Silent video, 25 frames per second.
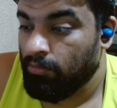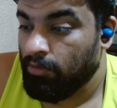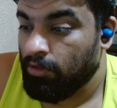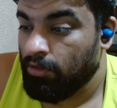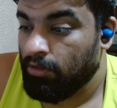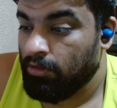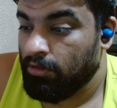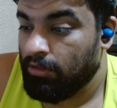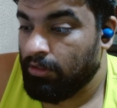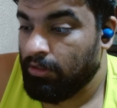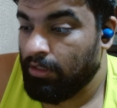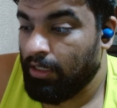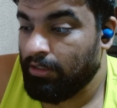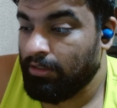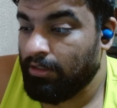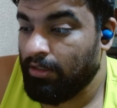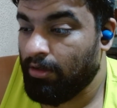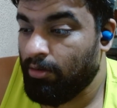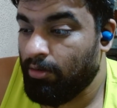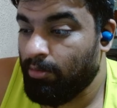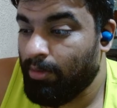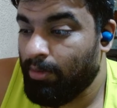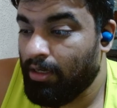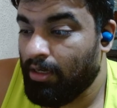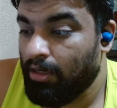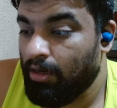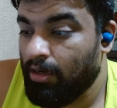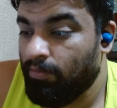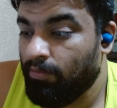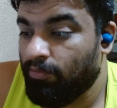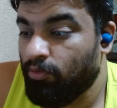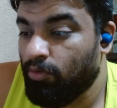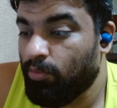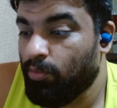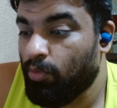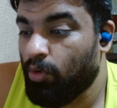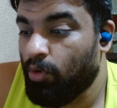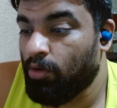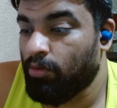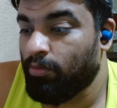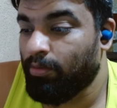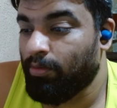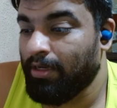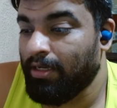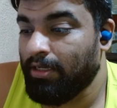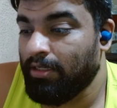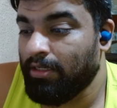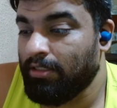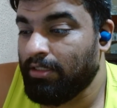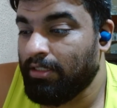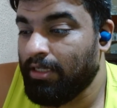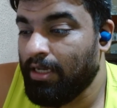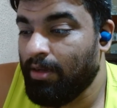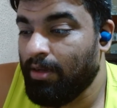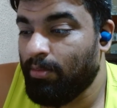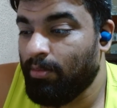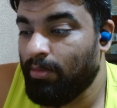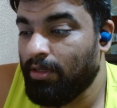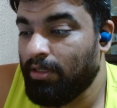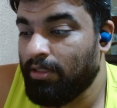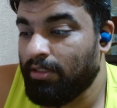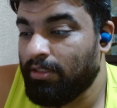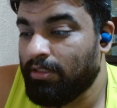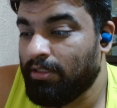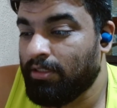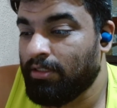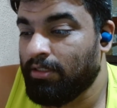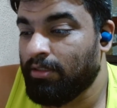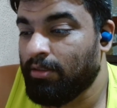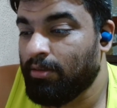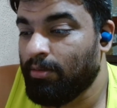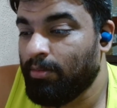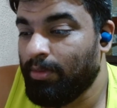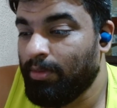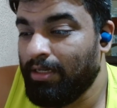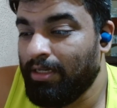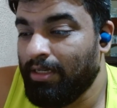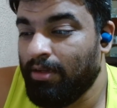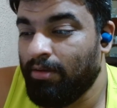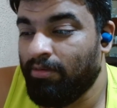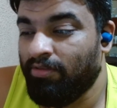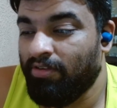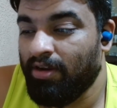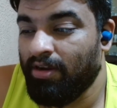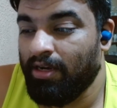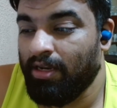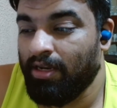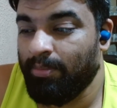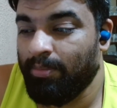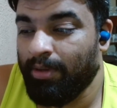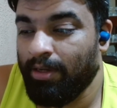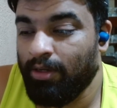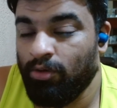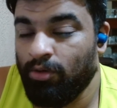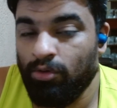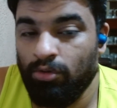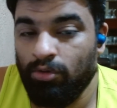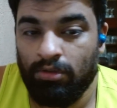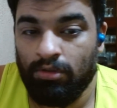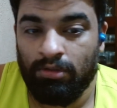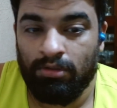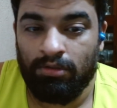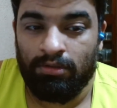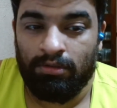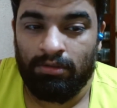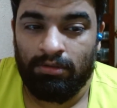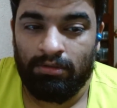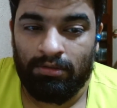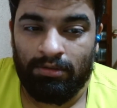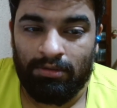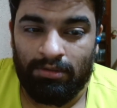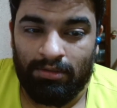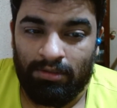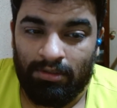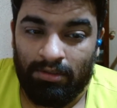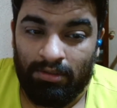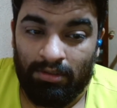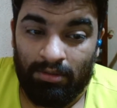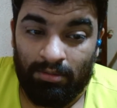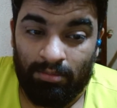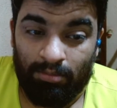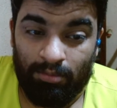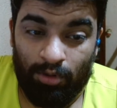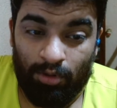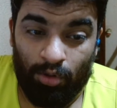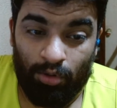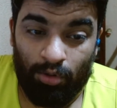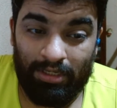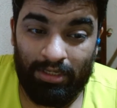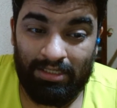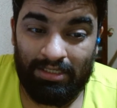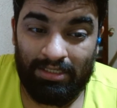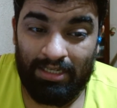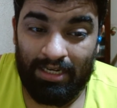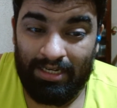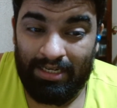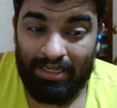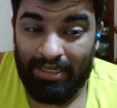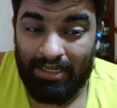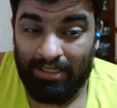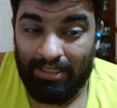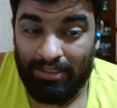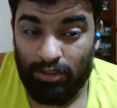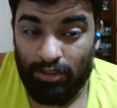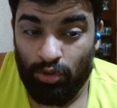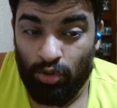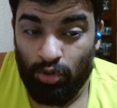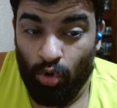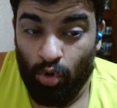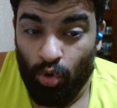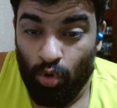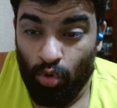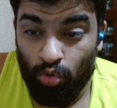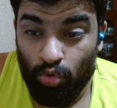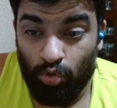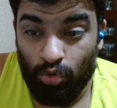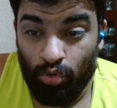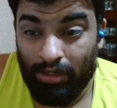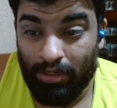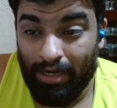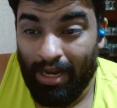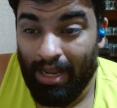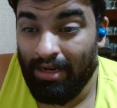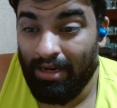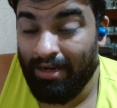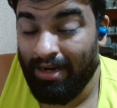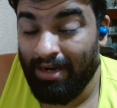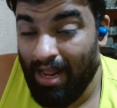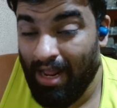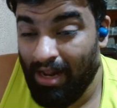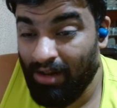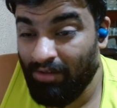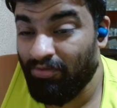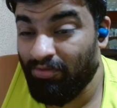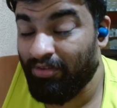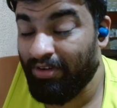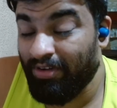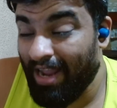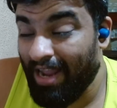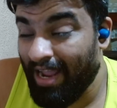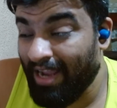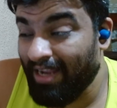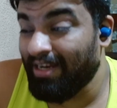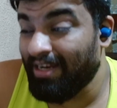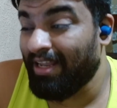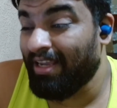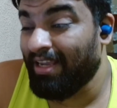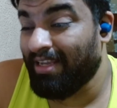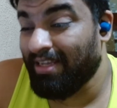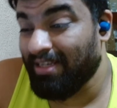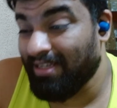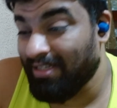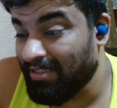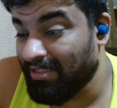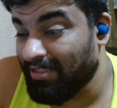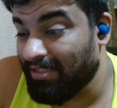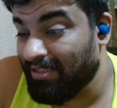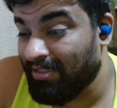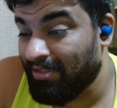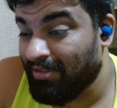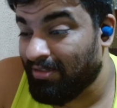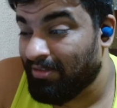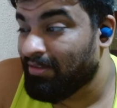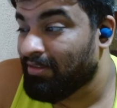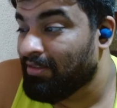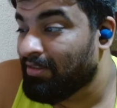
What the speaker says: See, I said, man, club football, why is Shameless be defending by GOAT? Bro, he said he doesn't know who Ralph Ragnick is.